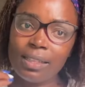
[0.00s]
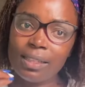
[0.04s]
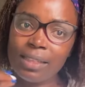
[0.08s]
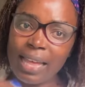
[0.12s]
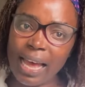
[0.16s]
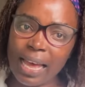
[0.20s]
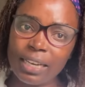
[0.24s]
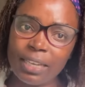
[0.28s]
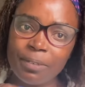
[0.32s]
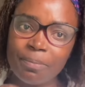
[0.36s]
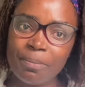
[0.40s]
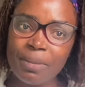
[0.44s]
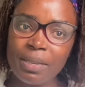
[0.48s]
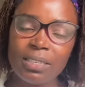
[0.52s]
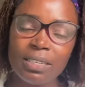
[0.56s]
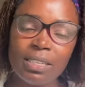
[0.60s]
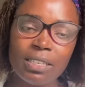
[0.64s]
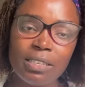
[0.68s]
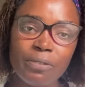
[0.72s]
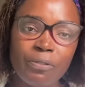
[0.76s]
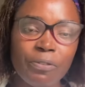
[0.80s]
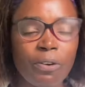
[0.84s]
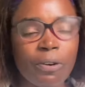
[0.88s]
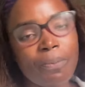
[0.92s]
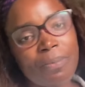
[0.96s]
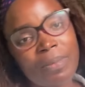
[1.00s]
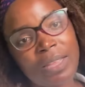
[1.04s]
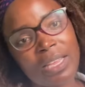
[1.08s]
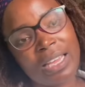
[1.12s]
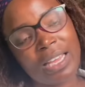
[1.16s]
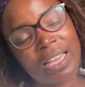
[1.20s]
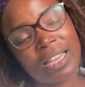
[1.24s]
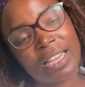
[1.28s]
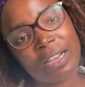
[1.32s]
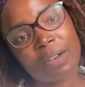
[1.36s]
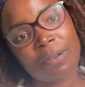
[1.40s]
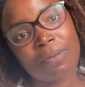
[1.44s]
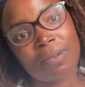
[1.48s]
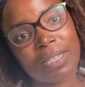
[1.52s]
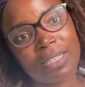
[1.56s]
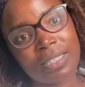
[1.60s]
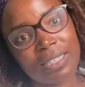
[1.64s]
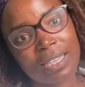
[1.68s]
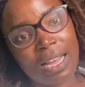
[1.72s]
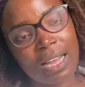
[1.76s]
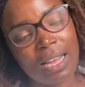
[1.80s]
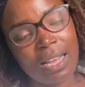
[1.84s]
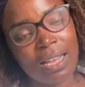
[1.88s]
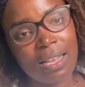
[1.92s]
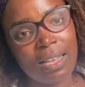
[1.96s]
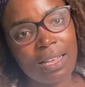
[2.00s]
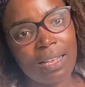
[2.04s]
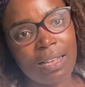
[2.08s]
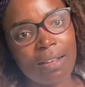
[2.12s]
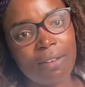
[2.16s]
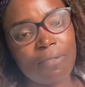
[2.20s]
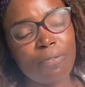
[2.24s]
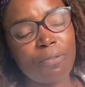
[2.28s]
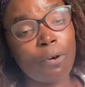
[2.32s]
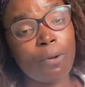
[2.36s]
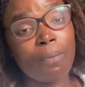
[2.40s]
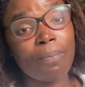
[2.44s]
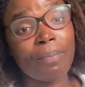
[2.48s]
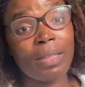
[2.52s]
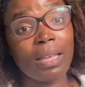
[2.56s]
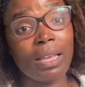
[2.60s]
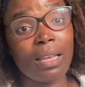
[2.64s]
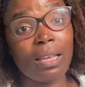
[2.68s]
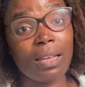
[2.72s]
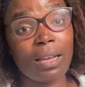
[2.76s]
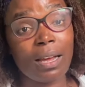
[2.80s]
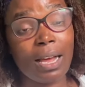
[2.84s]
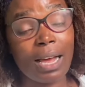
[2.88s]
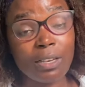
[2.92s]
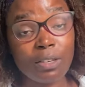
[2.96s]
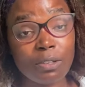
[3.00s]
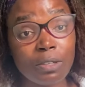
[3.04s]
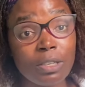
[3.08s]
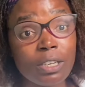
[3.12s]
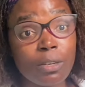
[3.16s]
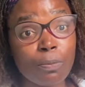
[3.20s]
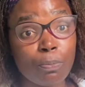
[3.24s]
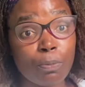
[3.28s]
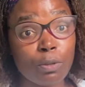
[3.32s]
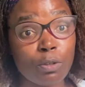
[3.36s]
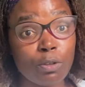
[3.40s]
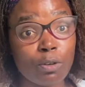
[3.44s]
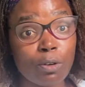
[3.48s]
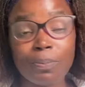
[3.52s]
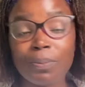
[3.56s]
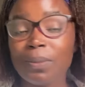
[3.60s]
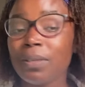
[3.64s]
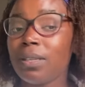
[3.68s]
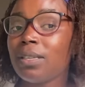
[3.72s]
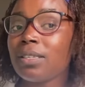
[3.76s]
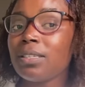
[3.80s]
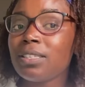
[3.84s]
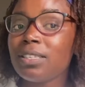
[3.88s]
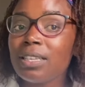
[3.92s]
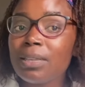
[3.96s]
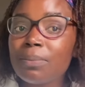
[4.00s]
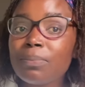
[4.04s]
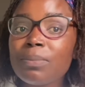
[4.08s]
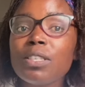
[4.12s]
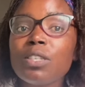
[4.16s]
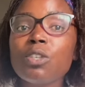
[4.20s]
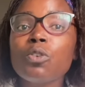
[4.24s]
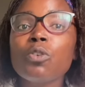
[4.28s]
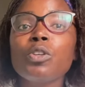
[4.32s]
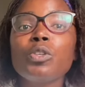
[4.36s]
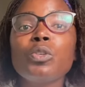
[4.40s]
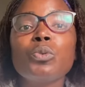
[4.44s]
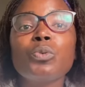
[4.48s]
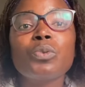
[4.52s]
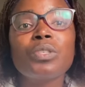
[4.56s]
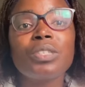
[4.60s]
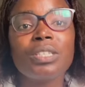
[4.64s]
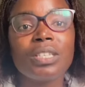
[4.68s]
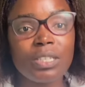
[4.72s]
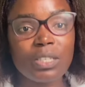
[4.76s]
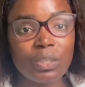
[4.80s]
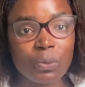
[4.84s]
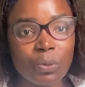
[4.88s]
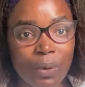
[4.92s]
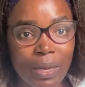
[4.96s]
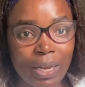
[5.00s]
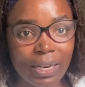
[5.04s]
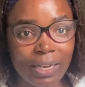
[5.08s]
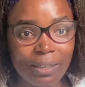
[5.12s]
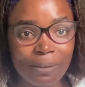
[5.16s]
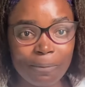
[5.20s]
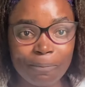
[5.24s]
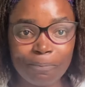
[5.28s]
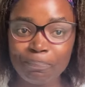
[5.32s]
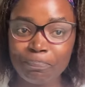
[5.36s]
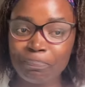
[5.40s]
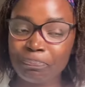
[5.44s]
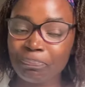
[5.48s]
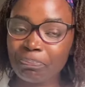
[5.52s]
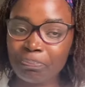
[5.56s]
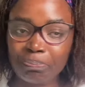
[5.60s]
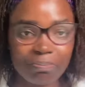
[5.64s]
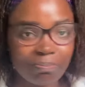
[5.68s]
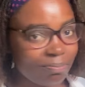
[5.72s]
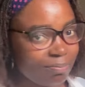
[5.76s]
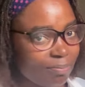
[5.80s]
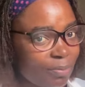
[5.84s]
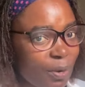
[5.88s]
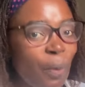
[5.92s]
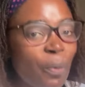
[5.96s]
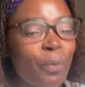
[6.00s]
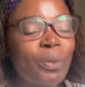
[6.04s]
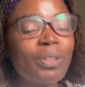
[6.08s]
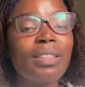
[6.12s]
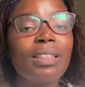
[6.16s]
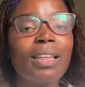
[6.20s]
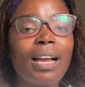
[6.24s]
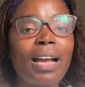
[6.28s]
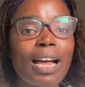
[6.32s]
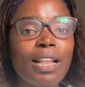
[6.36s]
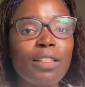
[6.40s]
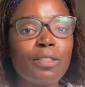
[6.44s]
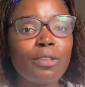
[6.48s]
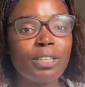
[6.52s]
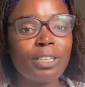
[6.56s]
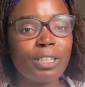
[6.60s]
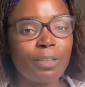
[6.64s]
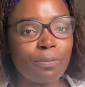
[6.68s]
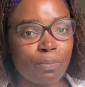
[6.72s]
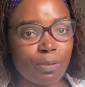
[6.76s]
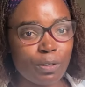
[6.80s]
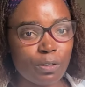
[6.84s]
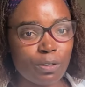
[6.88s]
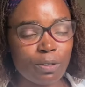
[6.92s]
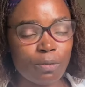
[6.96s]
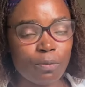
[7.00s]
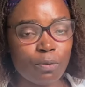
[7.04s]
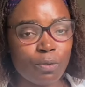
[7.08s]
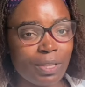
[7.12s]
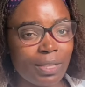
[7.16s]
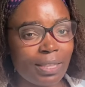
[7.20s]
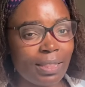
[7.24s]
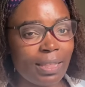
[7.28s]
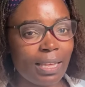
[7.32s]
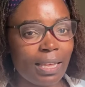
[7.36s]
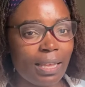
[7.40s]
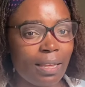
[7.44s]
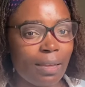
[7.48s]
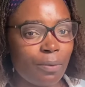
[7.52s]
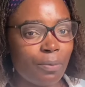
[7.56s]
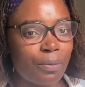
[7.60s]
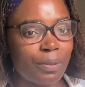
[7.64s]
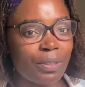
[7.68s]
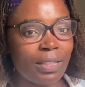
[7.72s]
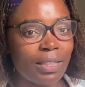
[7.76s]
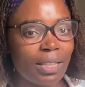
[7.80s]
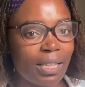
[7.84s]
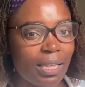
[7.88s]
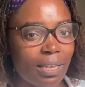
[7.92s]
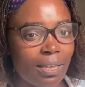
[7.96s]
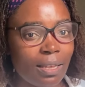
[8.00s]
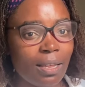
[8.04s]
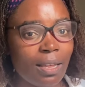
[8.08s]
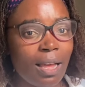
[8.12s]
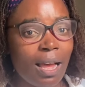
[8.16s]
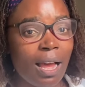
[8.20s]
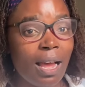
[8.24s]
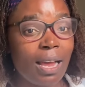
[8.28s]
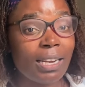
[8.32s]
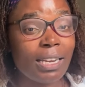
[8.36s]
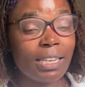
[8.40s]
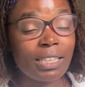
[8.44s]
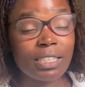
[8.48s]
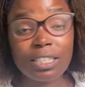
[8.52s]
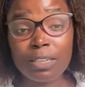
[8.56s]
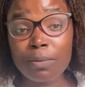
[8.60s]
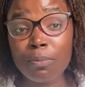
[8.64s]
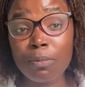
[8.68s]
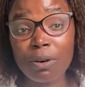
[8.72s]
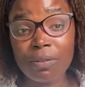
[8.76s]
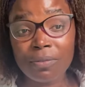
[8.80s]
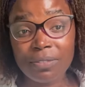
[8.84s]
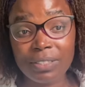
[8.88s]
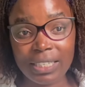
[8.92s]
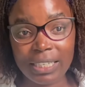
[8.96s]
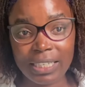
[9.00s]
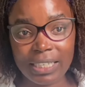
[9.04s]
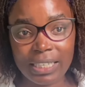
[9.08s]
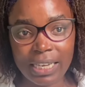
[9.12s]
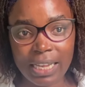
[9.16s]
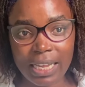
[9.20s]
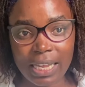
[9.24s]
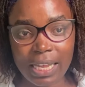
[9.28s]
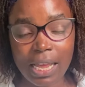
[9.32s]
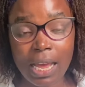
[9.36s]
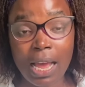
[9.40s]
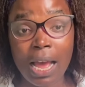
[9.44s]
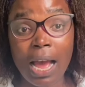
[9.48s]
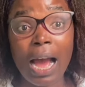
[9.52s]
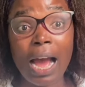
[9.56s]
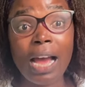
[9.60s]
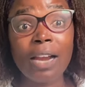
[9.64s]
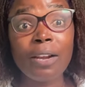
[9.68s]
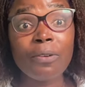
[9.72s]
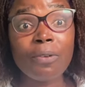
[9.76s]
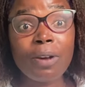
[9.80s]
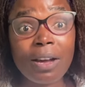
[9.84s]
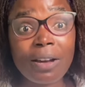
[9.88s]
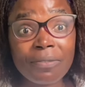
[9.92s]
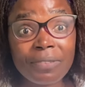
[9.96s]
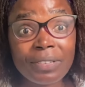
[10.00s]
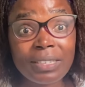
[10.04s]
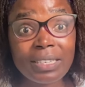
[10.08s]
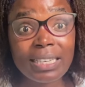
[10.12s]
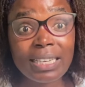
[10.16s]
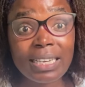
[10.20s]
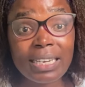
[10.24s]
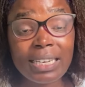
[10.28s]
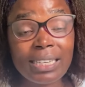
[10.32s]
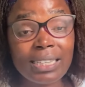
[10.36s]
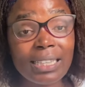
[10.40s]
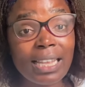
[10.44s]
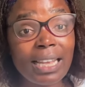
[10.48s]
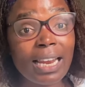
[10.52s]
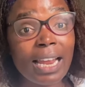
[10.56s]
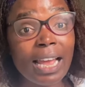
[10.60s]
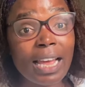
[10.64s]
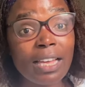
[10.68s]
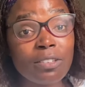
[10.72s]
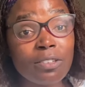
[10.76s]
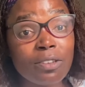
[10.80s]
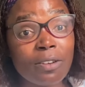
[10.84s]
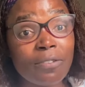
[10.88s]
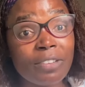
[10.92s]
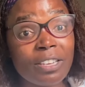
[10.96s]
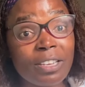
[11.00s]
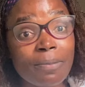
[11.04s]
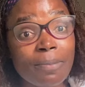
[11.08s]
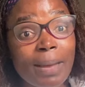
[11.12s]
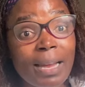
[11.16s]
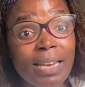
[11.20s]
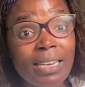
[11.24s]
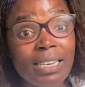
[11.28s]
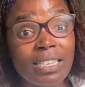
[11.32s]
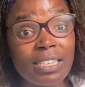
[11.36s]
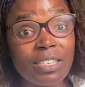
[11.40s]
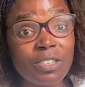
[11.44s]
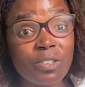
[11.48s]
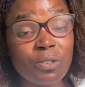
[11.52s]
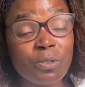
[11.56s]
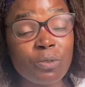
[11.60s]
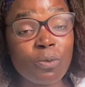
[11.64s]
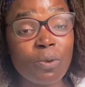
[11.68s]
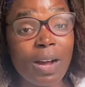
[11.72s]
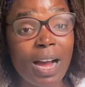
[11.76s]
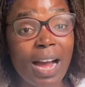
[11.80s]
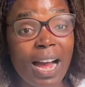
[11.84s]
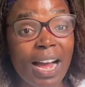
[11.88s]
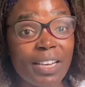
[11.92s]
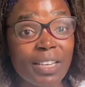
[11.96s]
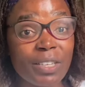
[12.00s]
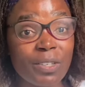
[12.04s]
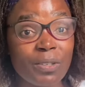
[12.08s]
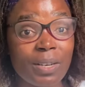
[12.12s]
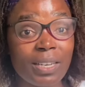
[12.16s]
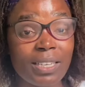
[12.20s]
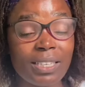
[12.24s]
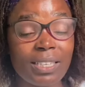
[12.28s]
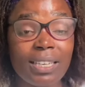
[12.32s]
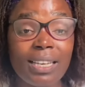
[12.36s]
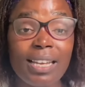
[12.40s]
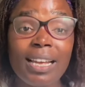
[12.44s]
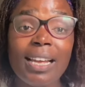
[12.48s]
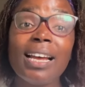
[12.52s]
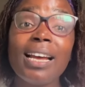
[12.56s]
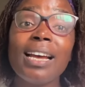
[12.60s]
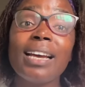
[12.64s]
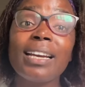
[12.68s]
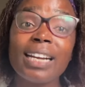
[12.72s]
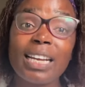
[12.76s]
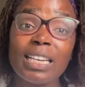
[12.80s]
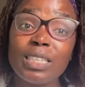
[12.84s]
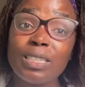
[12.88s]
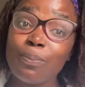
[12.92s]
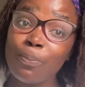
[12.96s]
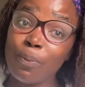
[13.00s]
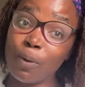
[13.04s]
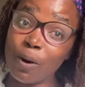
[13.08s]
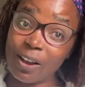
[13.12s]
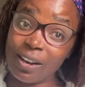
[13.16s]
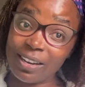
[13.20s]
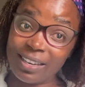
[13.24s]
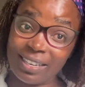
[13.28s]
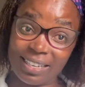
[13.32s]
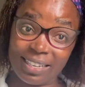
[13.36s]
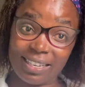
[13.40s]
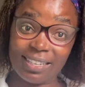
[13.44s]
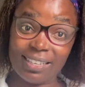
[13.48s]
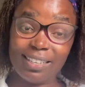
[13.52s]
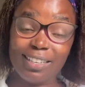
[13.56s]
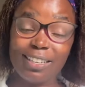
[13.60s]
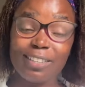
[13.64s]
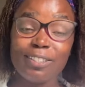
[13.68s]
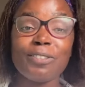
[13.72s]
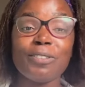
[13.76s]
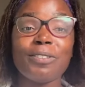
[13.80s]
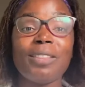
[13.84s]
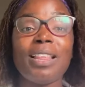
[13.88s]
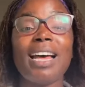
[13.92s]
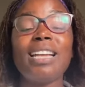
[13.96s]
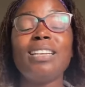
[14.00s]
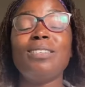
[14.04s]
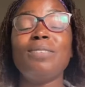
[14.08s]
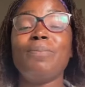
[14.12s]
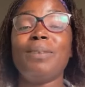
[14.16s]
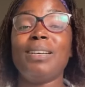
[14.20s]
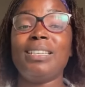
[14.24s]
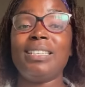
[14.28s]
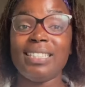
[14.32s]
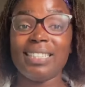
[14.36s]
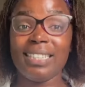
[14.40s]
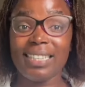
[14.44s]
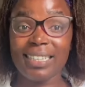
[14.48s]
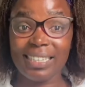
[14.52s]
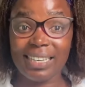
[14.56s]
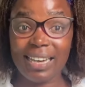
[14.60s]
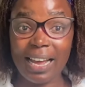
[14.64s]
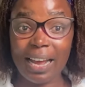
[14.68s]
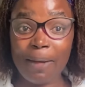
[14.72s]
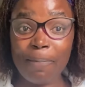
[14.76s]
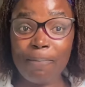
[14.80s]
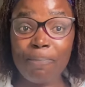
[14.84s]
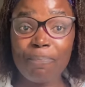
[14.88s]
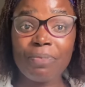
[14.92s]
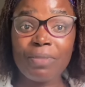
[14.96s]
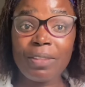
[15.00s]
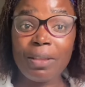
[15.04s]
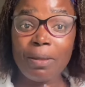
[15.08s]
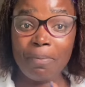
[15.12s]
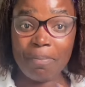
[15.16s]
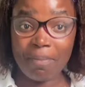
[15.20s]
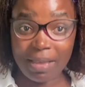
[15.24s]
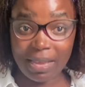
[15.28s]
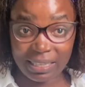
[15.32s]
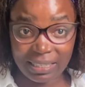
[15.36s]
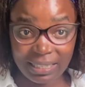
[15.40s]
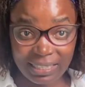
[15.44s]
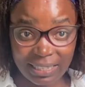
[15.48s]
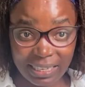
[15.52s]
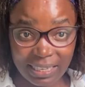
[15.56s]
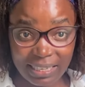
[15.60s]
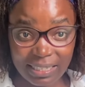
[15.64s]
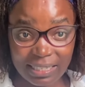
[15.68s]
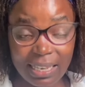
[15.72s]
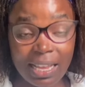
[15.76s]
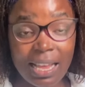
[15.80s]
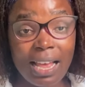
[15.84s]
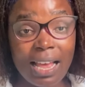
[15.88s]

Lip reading: that message from the Kenya Kwanza, from the Catholic bishops, seemed not to sit well with the Catholic bishop, with the litim of today. And we have seen the likes of Kimani Ichungwa actually responding to that particular message.